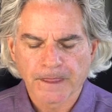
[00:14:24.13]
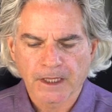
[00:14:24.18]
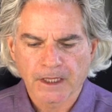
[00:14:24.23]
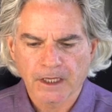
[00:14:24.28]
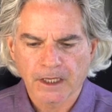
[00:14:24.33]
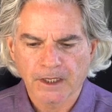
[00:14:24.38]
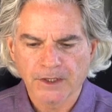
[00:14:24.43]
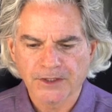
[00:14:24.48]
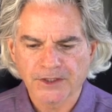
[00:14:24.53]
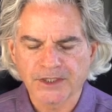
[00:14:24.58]

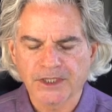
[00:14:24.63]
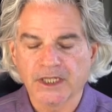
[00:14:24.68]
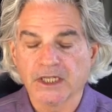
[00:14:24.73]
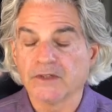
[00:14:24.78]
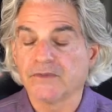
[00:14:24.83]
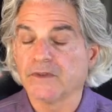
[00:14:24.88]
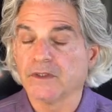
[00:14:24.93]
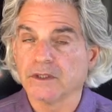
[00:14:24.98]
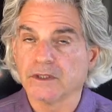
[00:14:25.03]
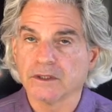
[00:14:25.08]
I understand
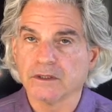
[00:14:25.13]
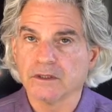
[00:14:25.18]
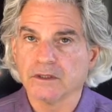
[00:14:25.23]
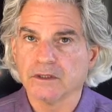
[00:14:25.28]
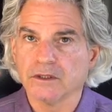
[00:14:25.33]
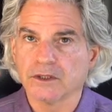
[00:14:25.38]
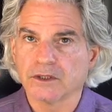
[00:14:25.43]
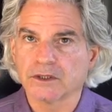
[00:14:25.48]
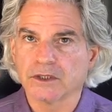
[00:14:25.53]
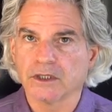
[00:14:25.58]
if it
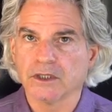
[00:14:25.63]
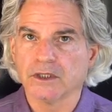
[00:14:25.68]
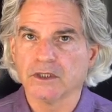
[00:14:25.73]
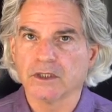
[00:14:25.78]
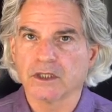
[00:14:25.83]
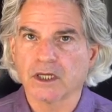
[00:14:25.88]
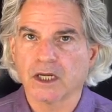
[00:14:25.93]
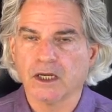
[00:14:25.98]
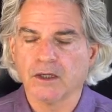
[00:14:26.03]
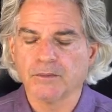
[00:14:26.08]
looks a little
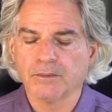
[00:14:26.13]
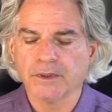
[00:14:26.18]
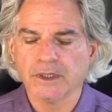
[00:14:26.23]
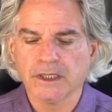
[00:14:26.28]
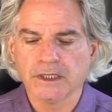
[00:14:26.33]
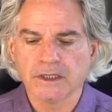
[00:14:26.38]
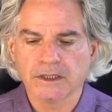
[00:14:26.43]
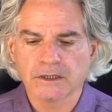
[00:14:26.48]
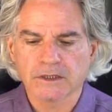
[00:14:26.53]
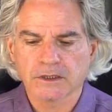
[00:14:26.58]

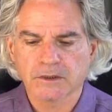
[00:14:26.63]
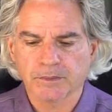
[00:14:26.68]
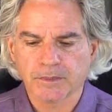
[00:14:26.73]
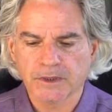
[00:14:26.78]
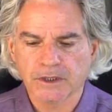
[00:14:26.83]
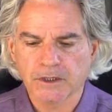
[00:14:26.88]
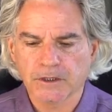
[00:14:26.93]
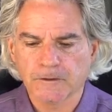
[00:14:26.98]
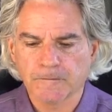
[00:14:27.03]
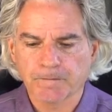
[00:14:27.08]
complex,
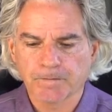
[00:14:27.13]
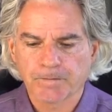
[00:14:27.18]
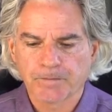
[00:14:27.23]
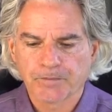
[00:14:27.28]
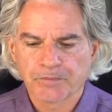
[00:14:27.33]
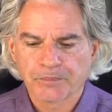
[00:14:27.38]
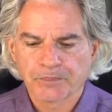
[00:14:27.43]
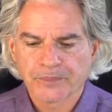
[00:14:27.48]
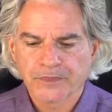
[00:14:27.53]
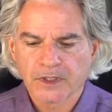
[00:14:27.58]
but
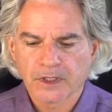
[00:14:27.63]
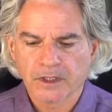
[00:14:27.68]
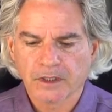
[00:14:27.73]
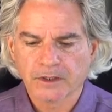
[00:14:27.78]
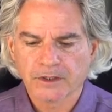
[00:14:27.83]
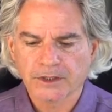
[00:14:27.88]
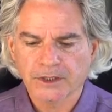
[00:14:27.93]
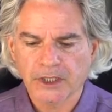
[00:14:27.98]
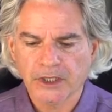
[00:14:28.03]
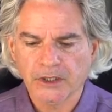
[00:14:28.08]

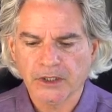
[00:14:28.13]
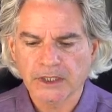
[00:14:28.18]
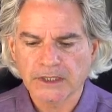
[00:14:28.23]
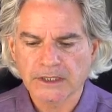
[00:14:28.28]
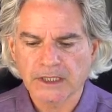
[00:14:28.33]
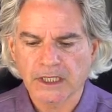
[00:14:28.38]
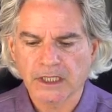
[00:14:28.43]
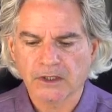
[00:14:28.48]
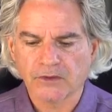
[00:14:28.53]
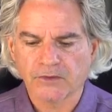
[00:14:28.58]
stare at
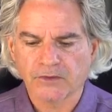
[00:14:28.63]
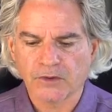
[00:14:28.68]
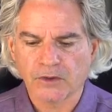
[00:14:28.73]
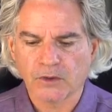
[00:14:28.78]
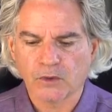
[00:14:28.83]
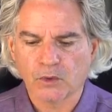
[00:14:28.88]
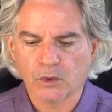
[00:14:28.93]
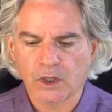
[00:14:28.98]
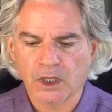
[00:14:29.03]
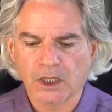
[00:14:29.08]
that for a
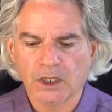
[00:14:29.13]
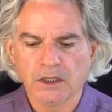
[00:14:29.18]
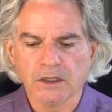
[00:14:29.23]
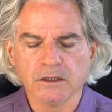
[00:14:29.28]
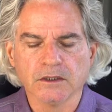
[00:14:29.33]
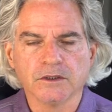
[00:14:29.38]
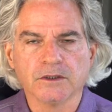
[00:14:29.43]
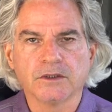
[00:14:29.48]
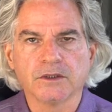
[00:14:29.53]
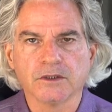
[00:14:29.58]

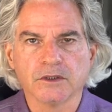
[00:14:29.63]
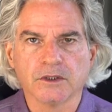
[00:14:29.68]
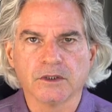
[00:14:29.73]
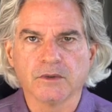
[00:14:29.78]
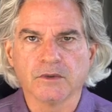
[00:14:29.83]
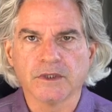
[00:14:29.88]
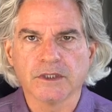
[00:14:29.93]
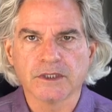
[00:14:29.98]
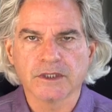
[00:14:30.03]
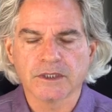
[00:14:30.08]
while until you
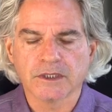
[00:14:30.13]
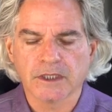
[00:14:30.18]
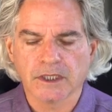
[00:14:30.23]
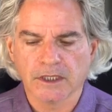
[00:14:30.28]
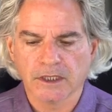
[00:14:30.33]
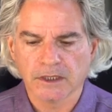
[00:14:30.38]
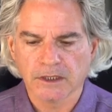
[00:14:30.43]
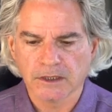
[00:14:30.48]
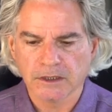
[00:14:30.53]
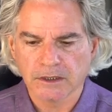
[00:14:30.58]

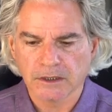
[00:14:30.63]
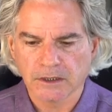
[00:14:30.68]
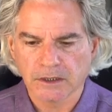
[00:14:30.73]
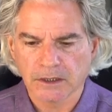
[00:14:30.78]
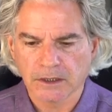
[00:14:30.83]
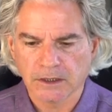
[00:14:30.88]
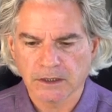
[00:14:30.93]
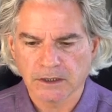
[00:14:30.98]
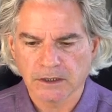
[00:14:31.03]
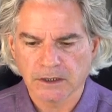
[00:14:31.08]
understand it.
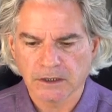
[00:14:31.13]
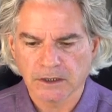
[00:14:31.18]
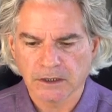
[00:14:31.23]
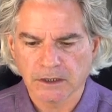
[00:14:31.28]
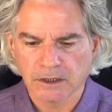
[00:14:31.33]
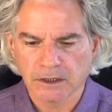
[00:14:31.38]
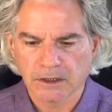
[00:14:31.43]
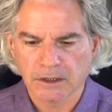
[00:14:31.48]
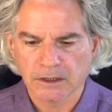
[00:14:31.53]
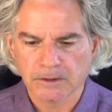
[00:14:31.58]
And
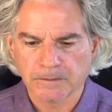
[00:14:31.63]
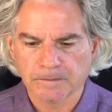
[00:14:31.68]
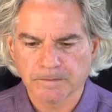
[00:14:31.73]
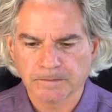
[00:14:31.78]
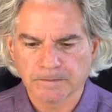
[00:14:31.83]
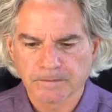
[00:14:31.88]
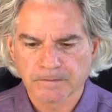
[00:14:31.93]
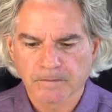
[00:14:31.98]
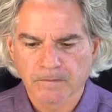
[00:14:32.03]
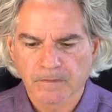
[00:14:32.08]

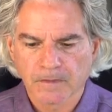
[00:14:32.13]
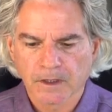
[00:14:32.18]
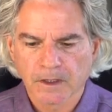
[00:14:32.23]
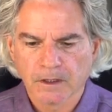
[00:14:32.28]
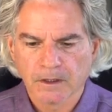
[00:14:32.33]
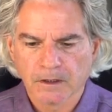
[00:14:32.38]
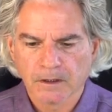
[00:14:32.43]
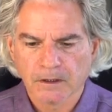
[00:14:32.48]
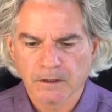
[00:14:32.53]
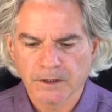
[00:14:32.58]

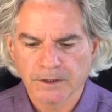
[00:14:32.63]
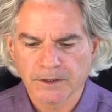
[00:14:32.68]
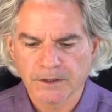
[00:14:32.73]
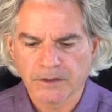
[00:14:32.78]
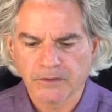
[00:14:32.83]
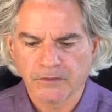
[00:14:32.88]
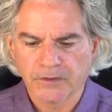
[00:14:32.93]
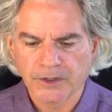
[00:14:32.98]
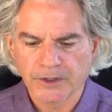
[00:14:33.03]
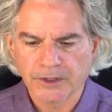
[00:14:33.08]
this is a
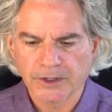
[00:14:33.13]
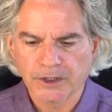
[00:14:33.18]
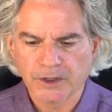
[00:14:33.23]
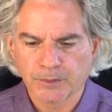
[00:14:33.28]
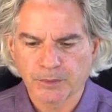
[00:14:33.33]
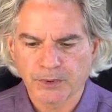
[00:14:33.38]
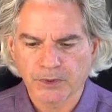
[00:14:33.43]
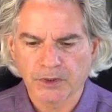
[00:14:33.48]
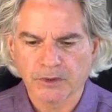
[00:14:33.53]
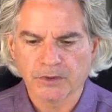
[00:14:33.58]
very good
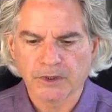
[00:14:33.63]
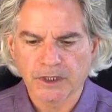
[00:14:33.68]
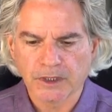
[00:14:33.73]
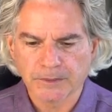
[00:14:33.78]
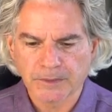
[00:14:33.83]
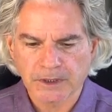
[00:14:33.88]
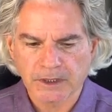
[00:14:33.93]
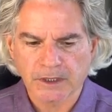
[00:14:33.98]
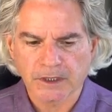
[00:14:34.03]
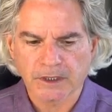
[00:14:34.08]
program
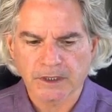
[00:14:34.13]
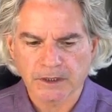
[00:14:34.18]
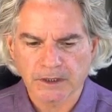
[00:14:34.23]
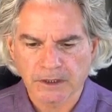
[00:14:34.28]
to kind of